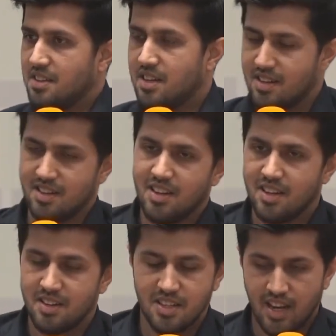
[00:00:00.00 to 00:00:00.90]

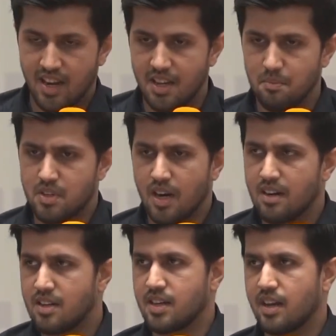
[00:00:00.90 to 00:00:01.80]
The design team
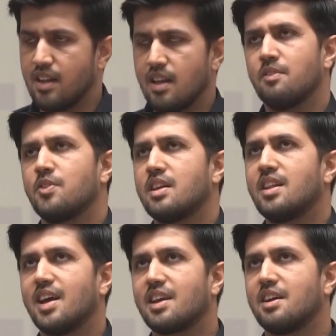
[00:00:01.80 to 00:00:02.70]
started designing, and within
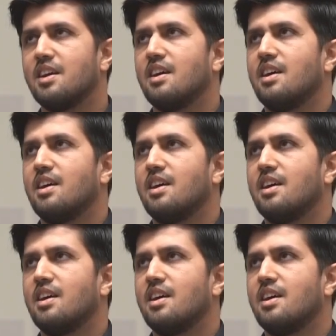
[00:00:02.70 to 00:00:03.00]
like